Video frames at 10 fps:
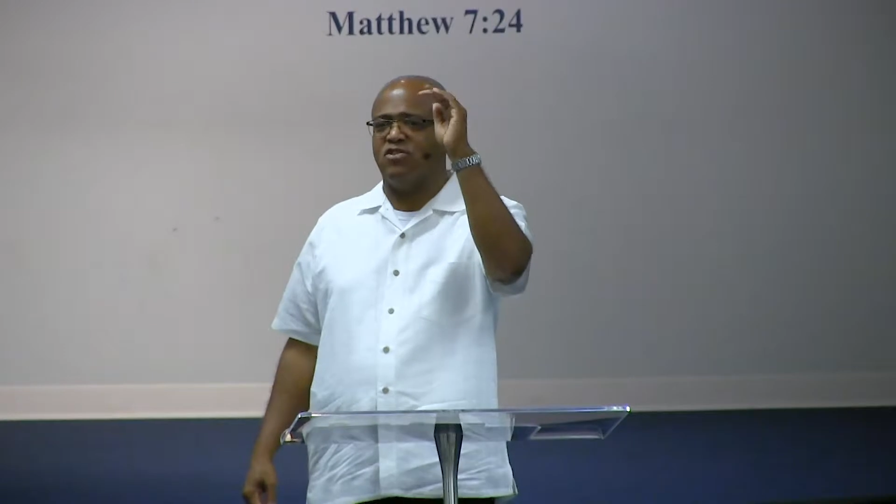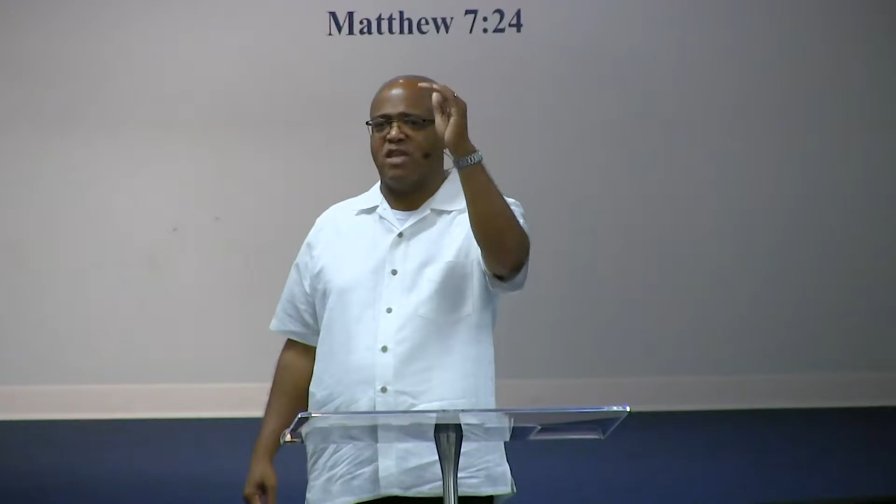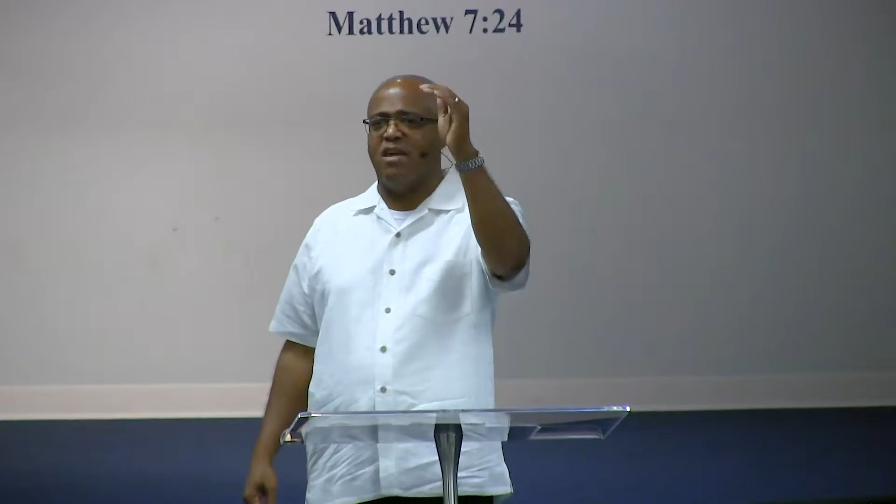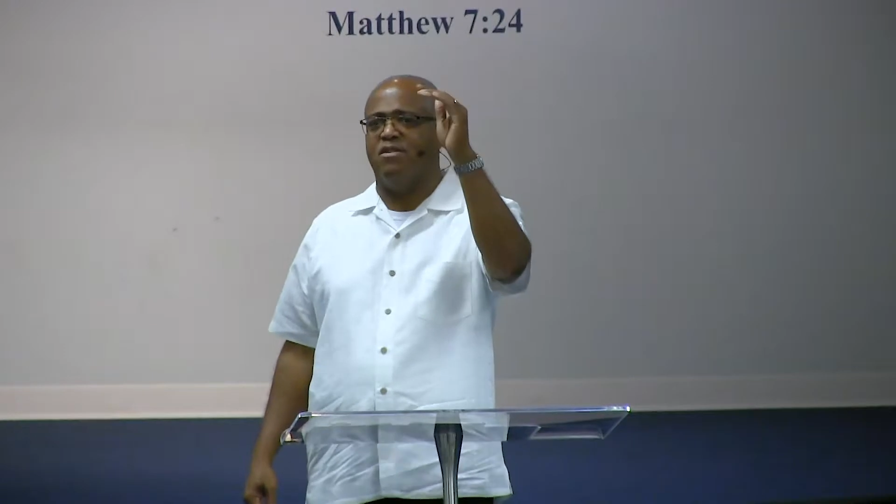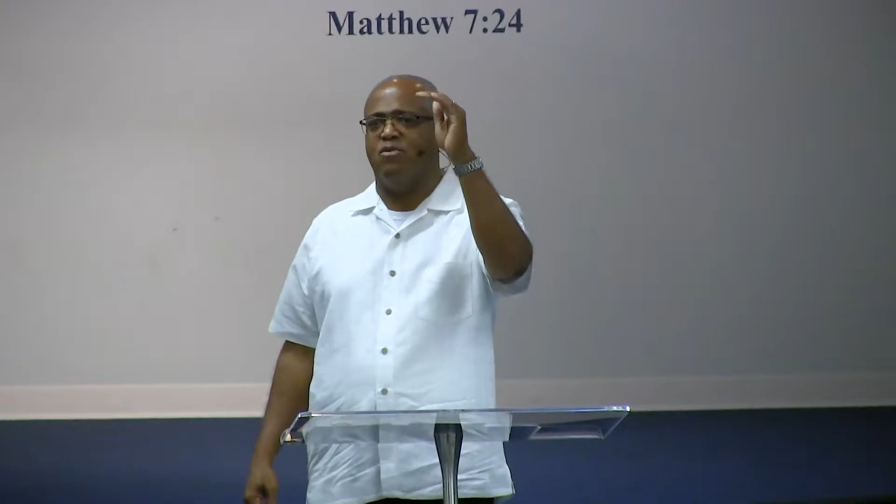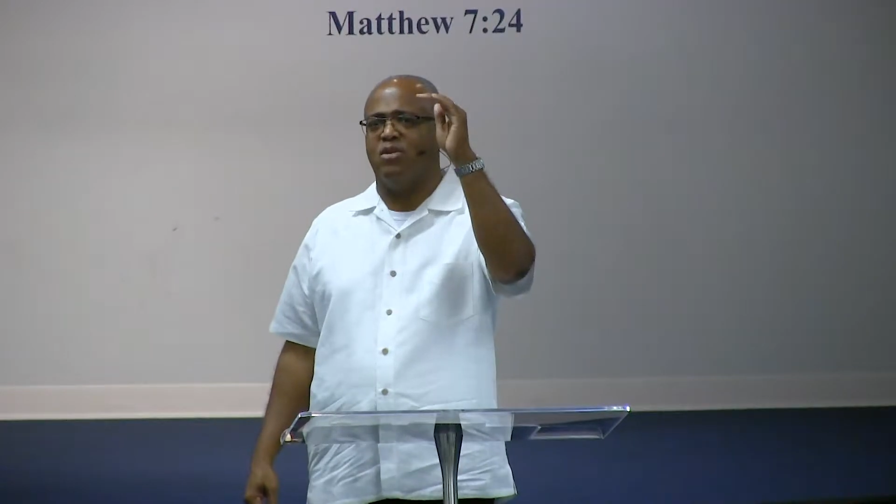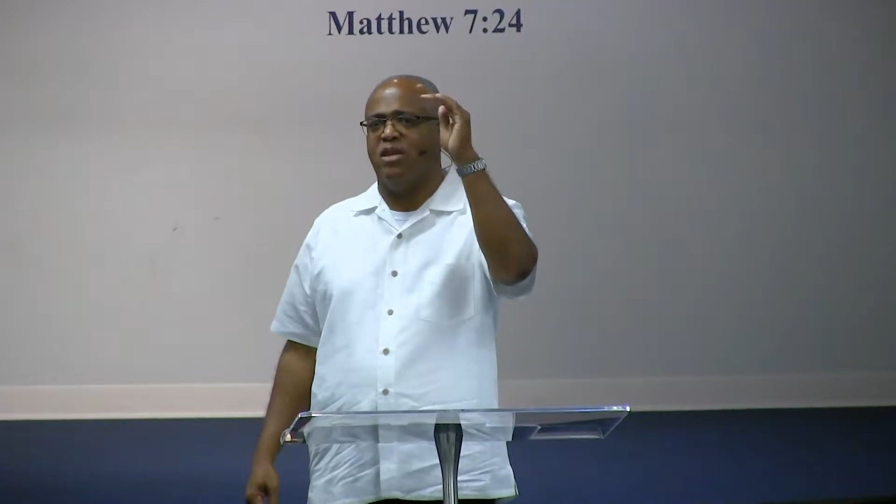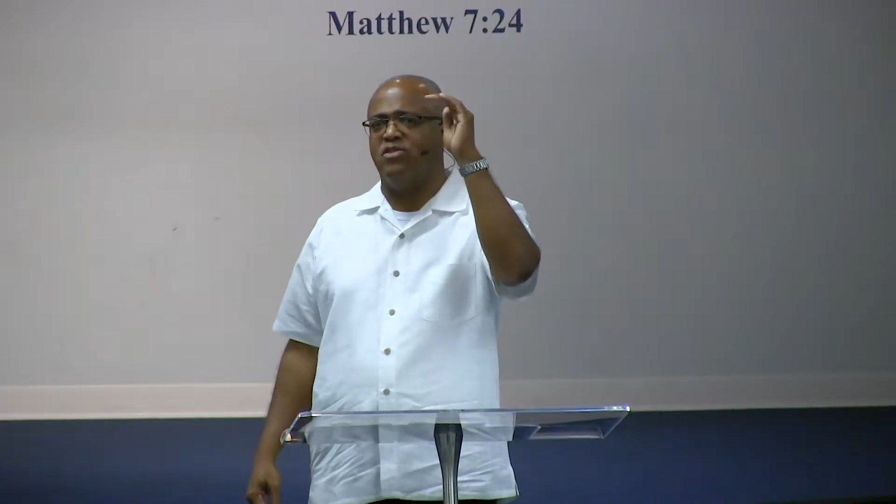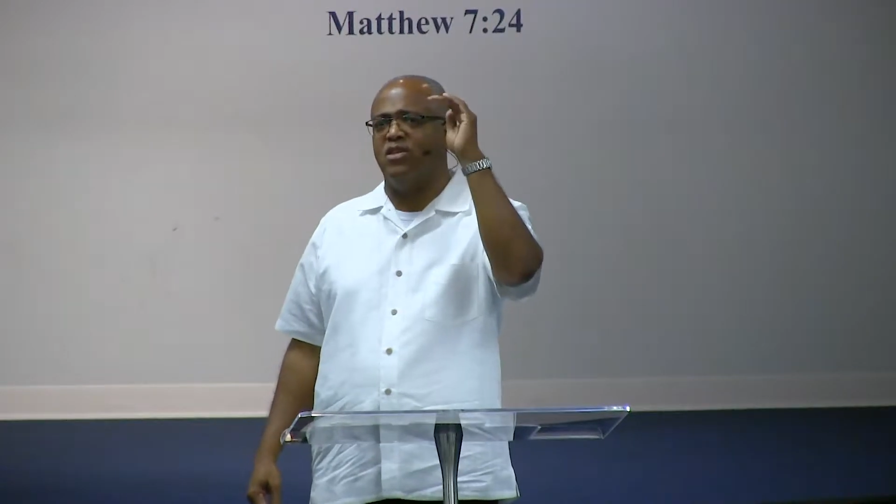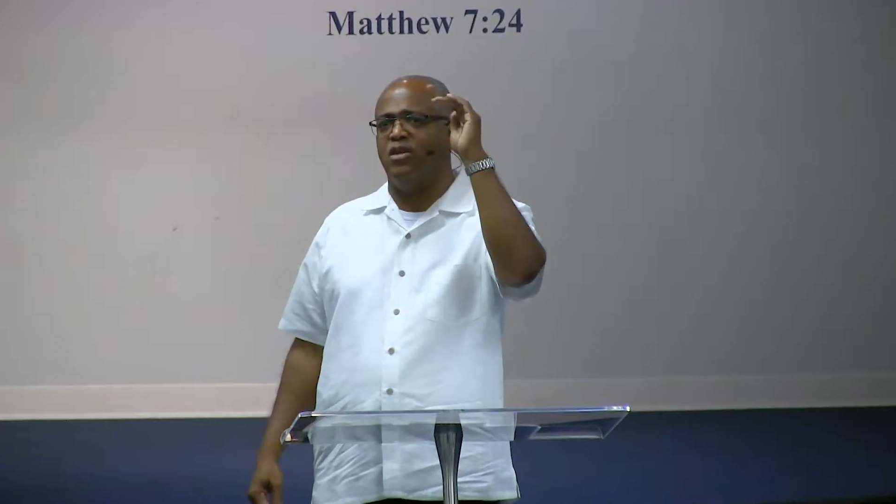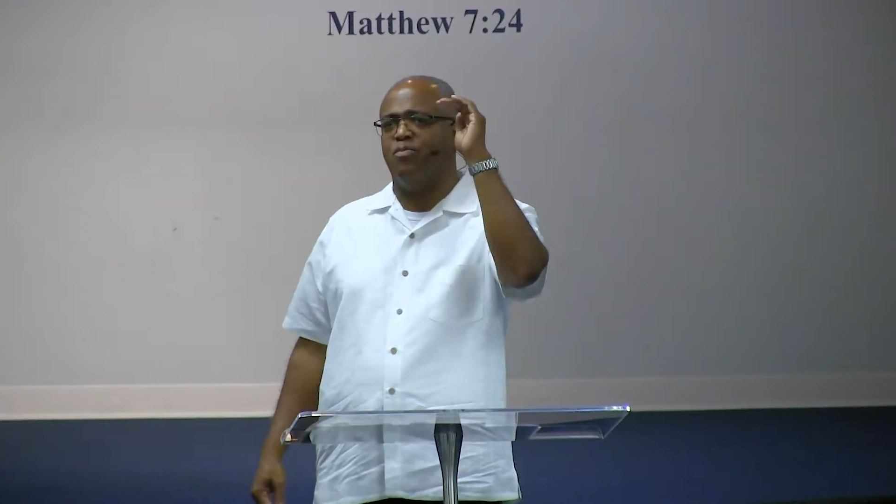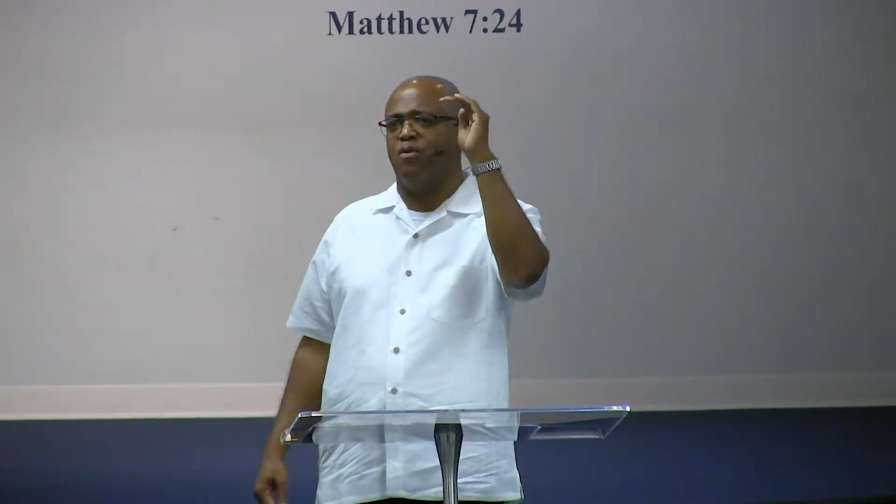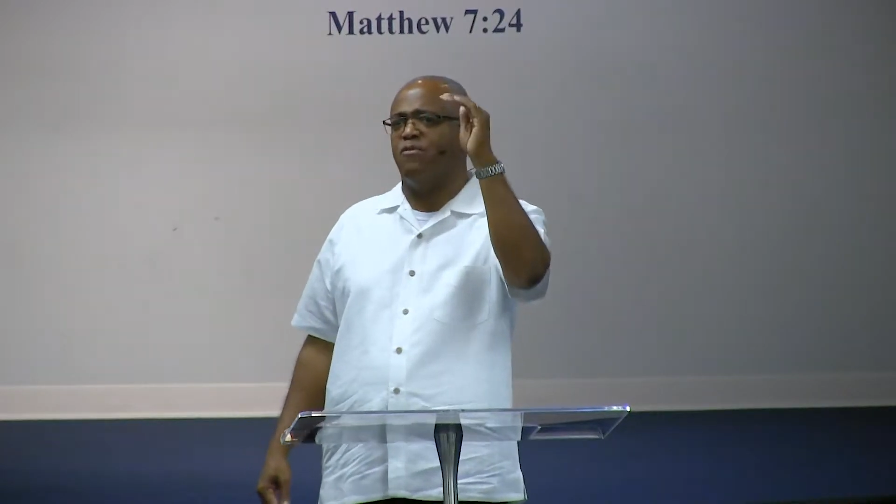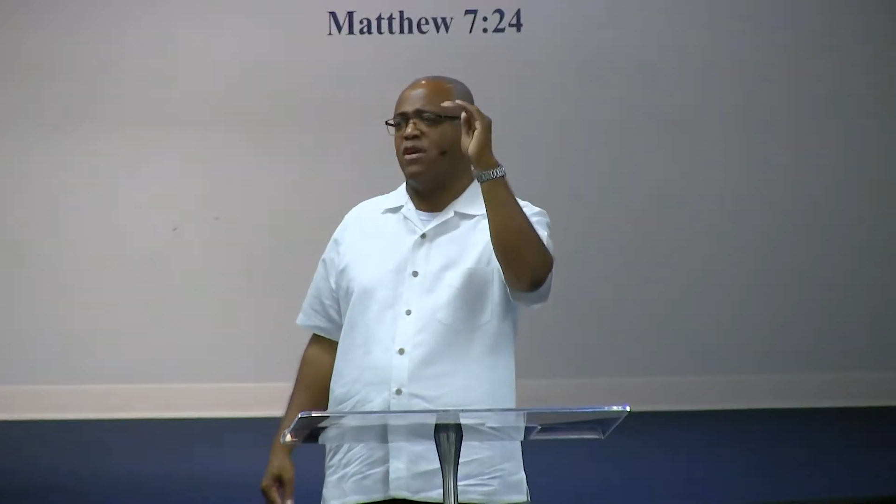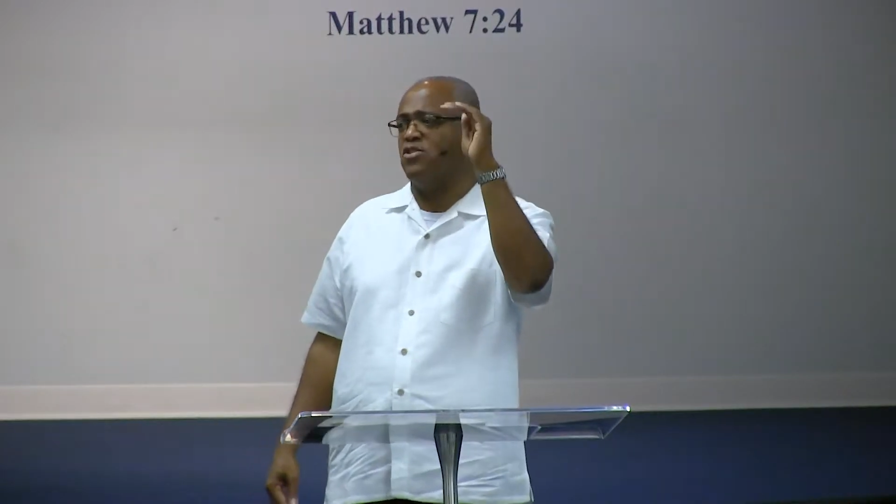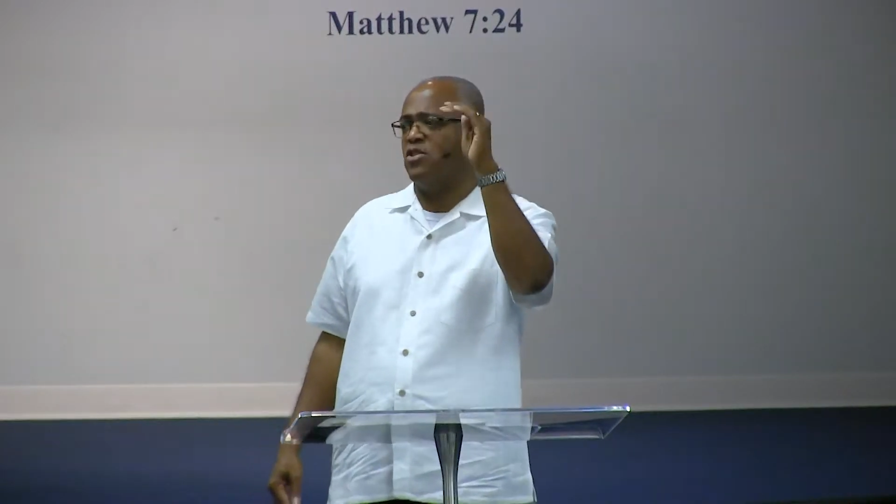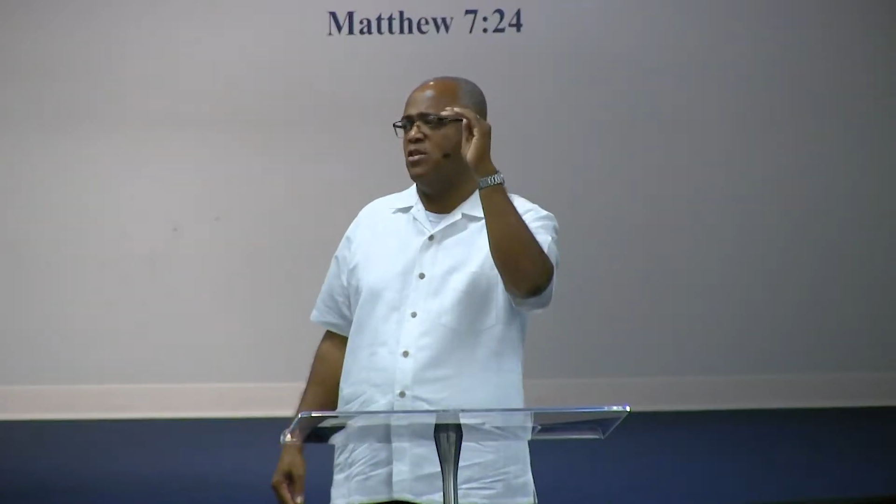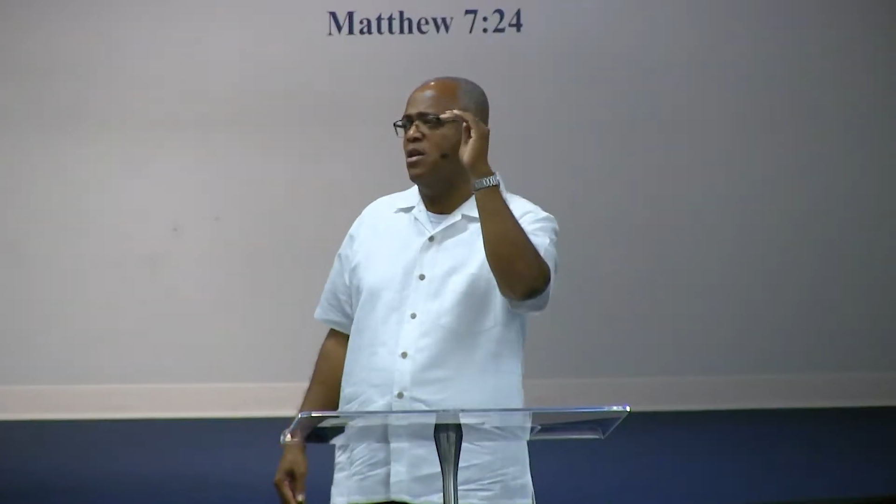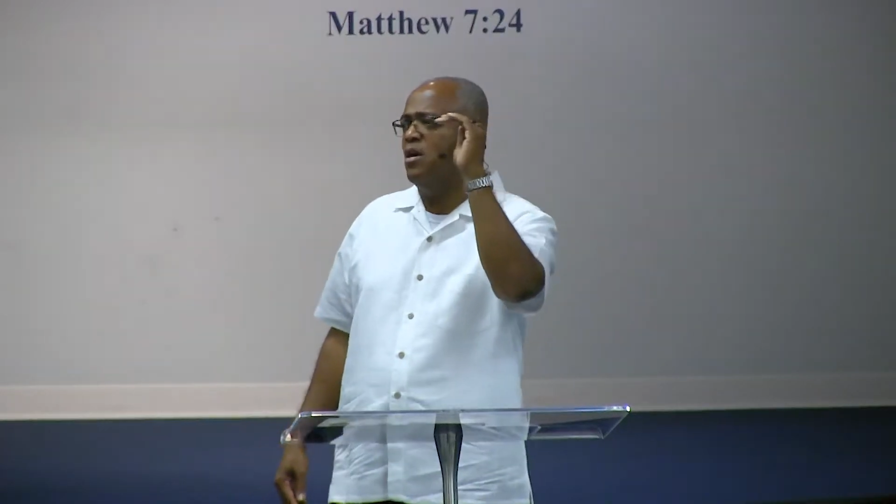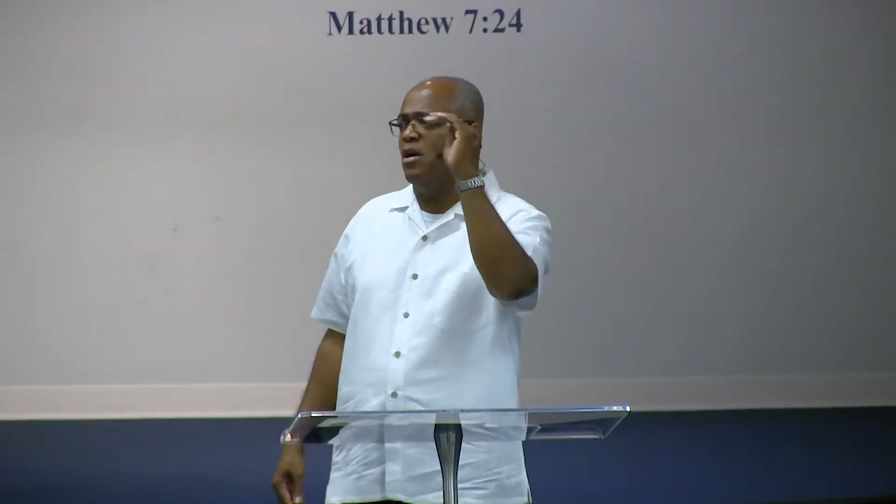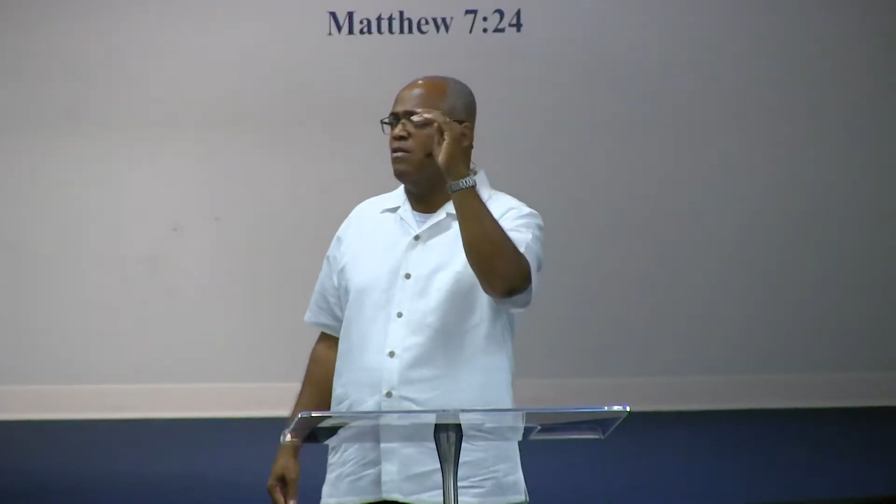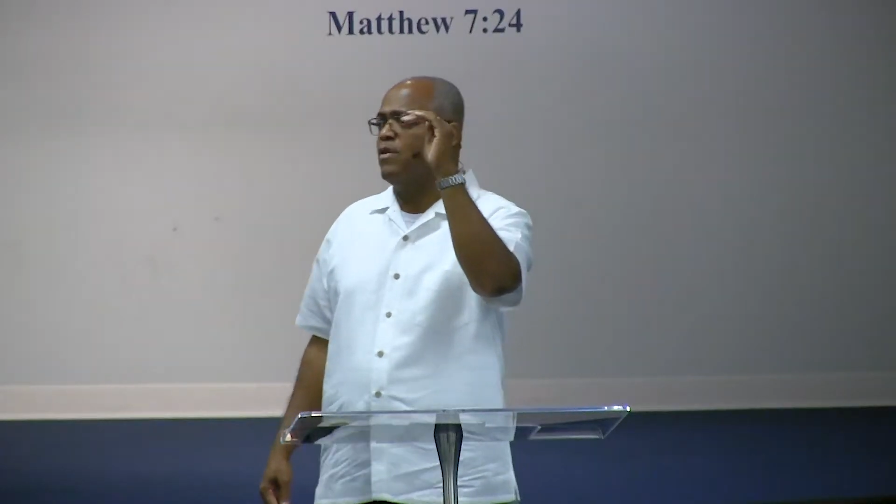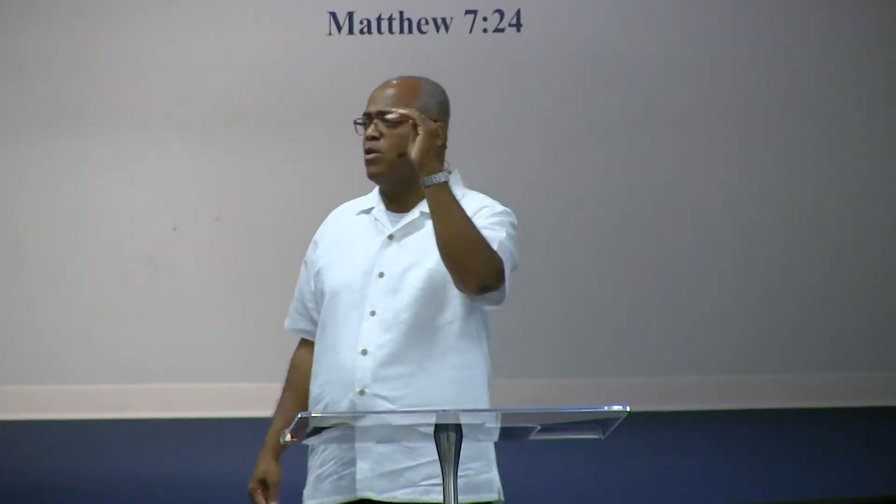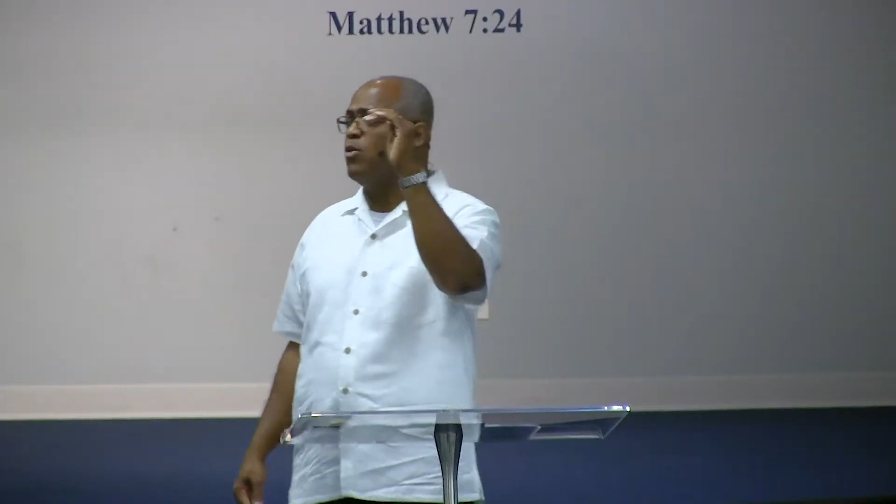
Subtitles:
standard, when I see the perfection of the